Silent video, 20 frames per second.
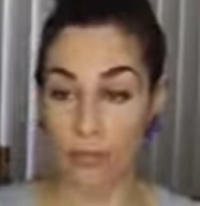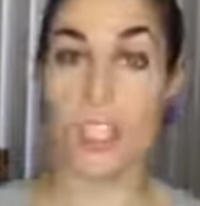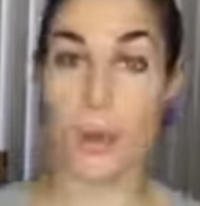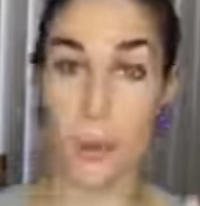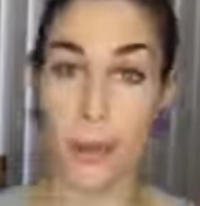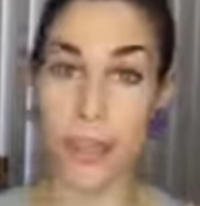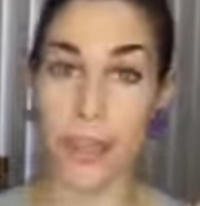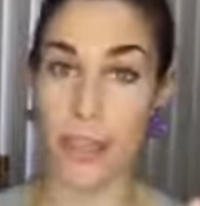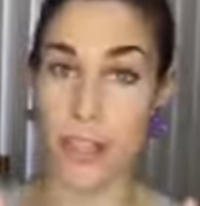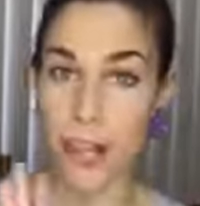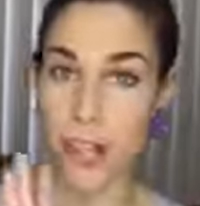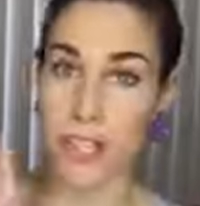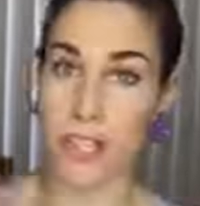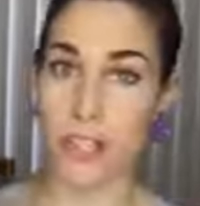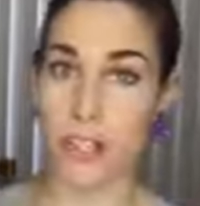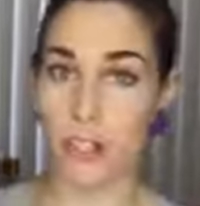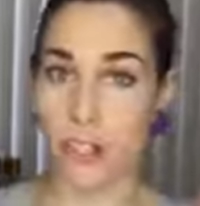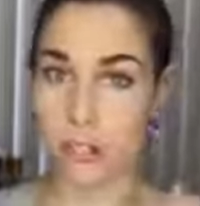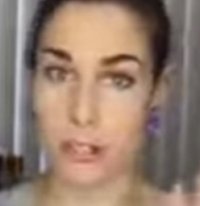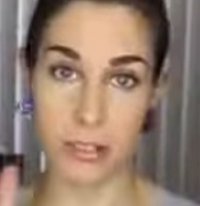So my third
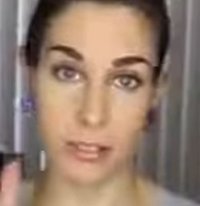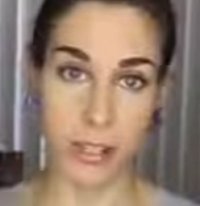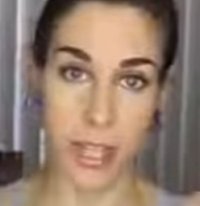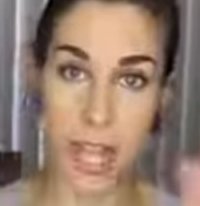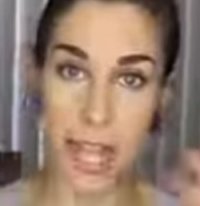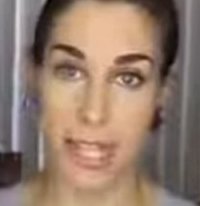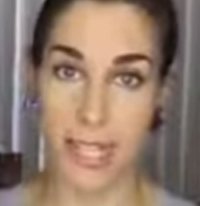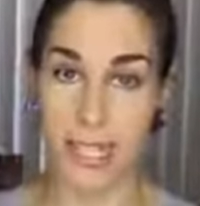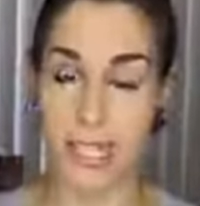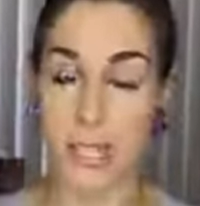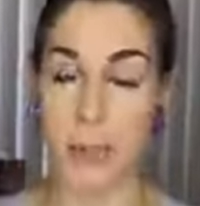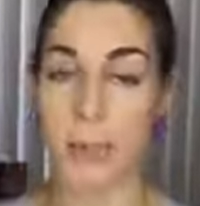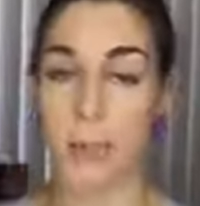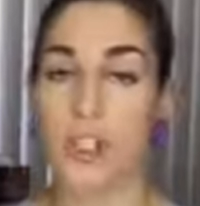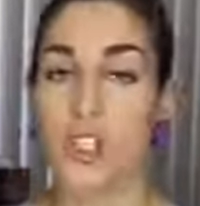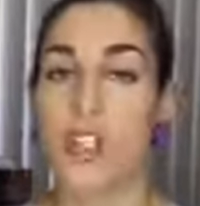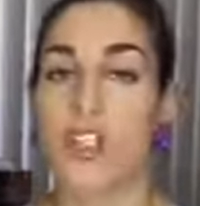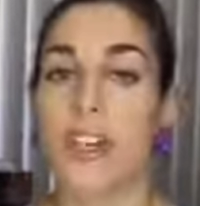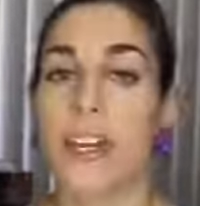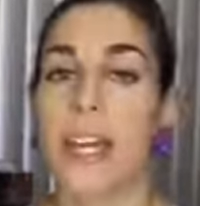little kind of tip
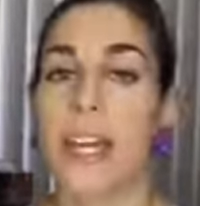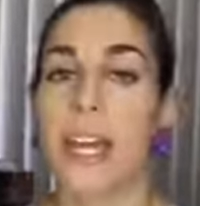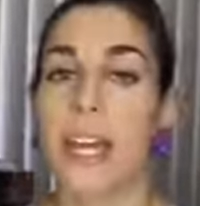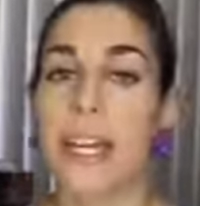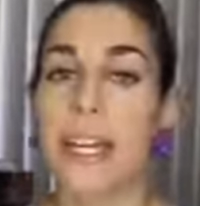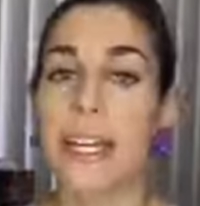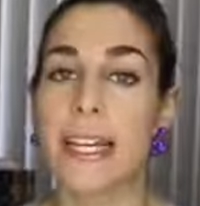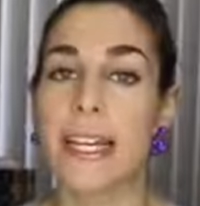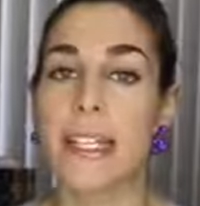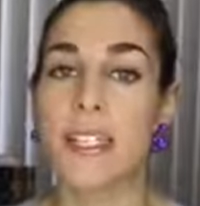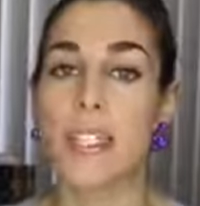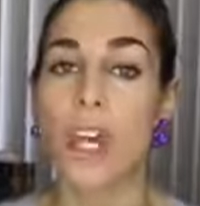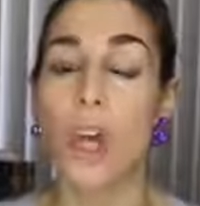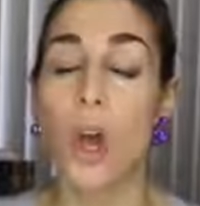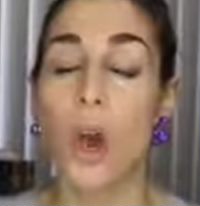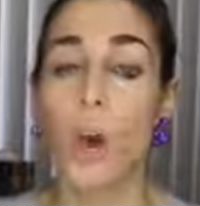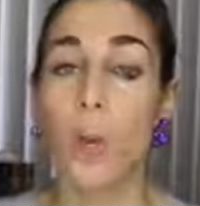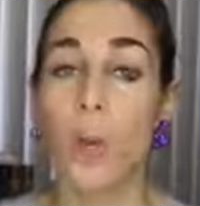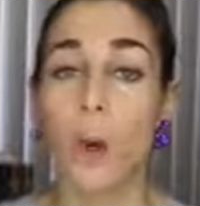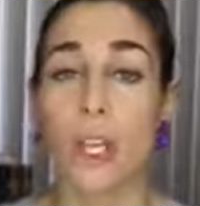and trick is
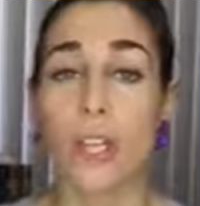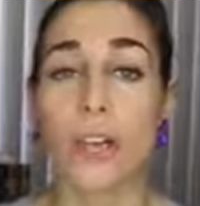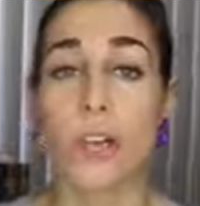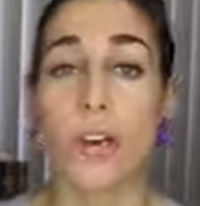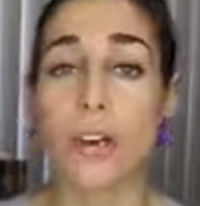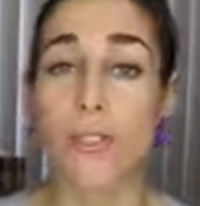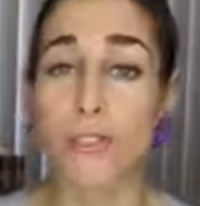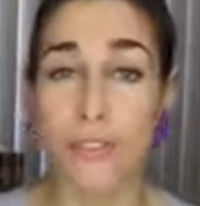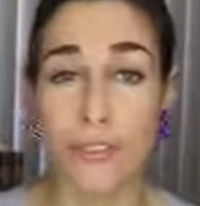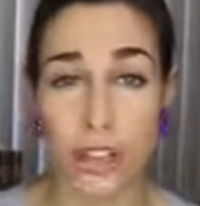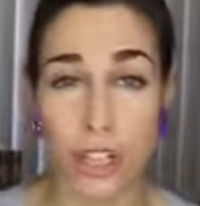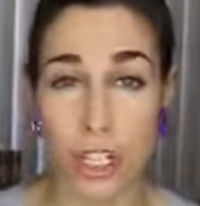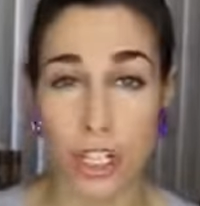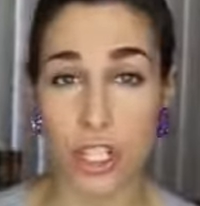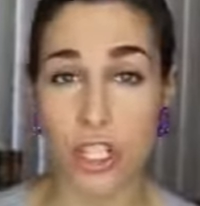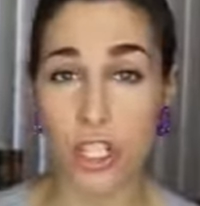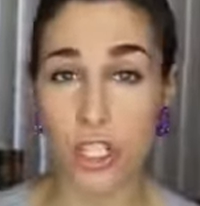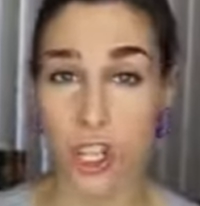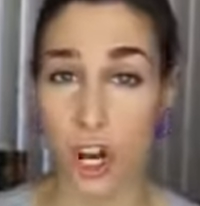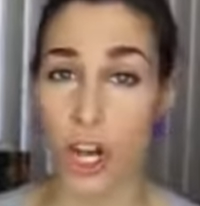when you are
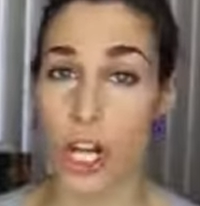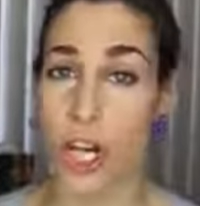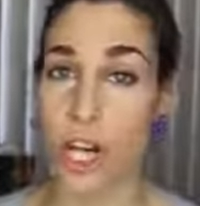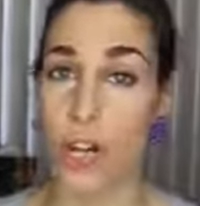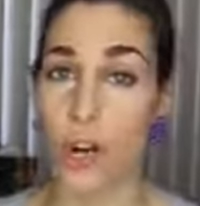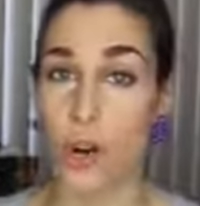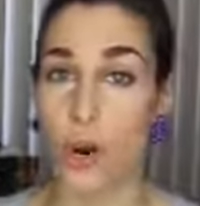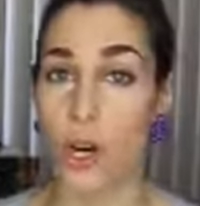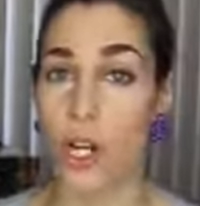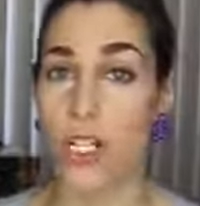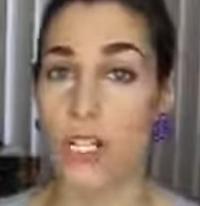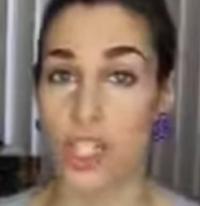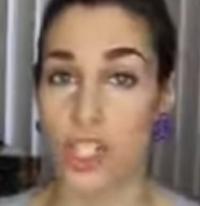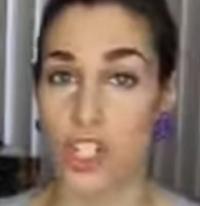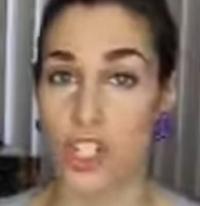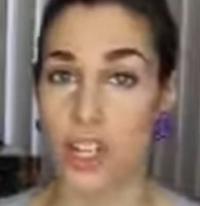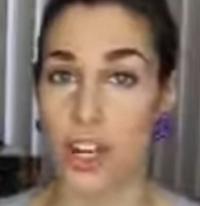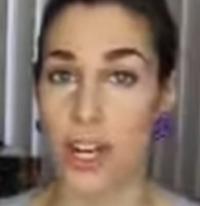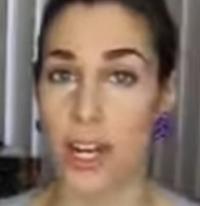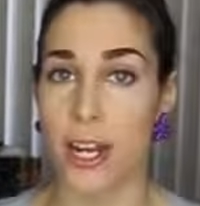first starting
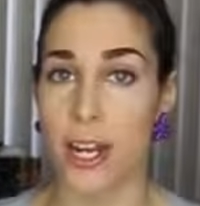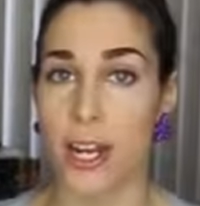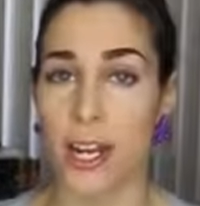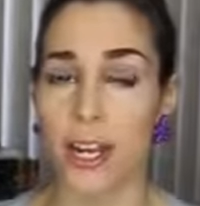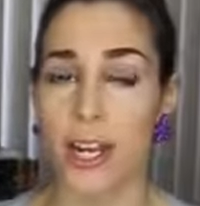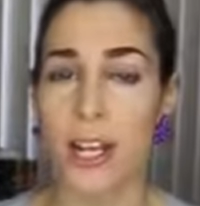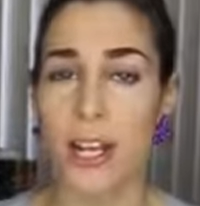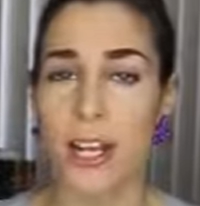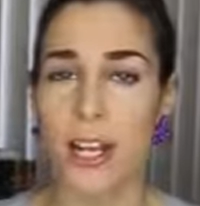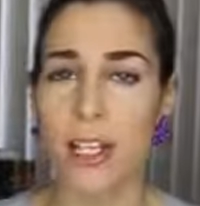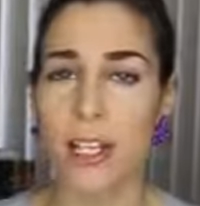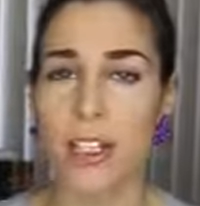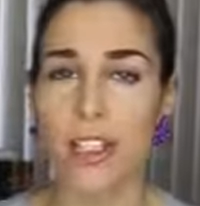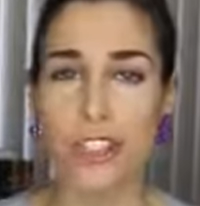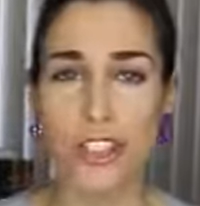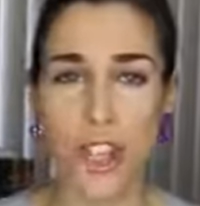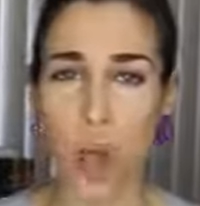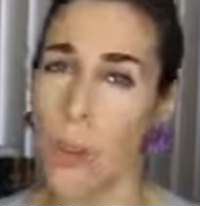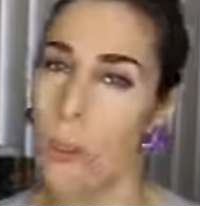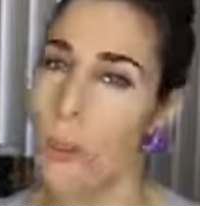corset training,
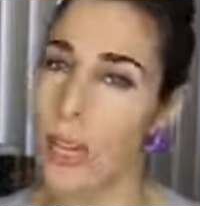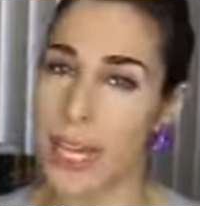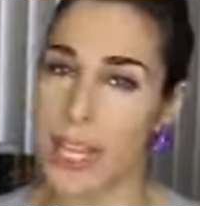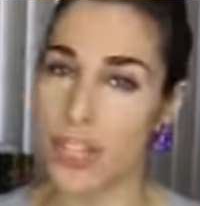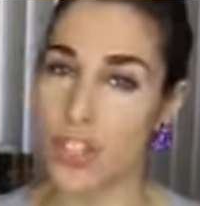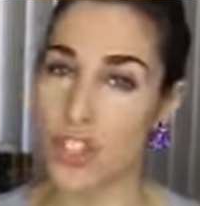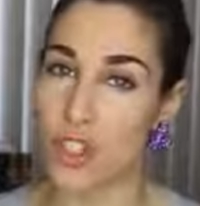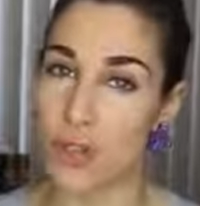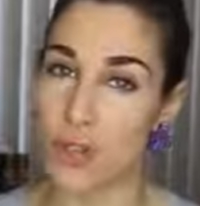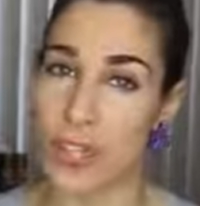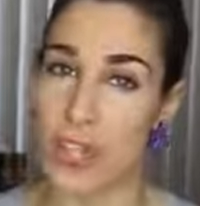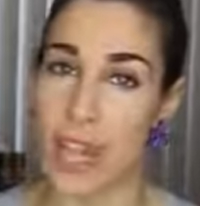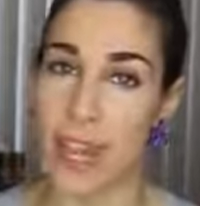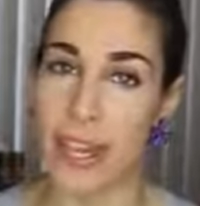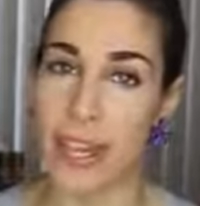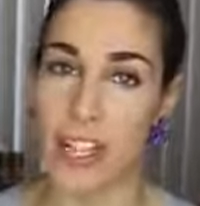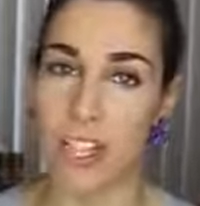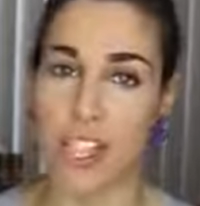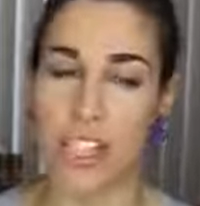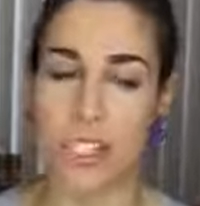don't make it too
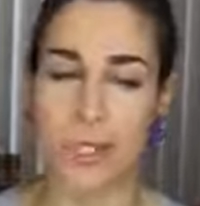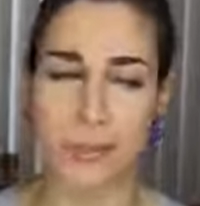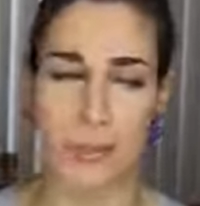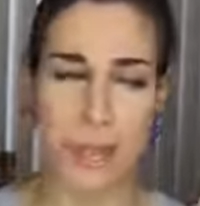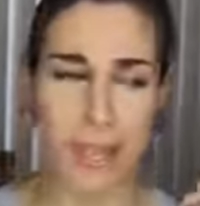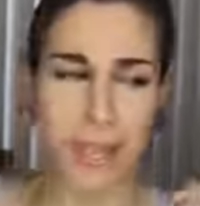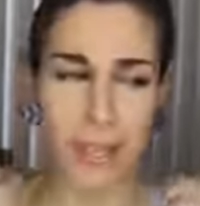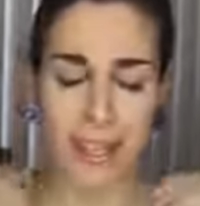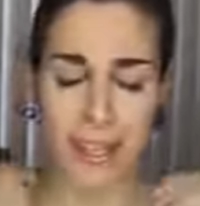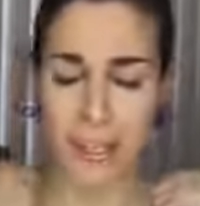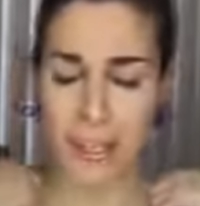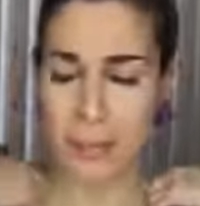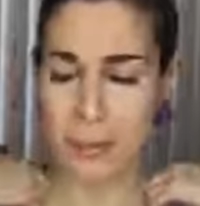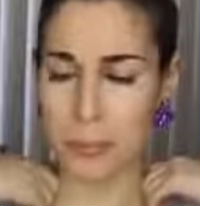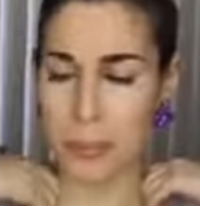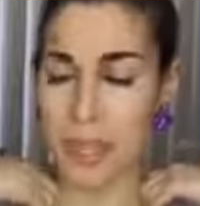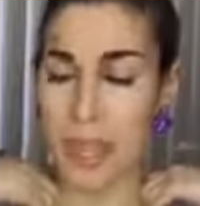tight. Just make it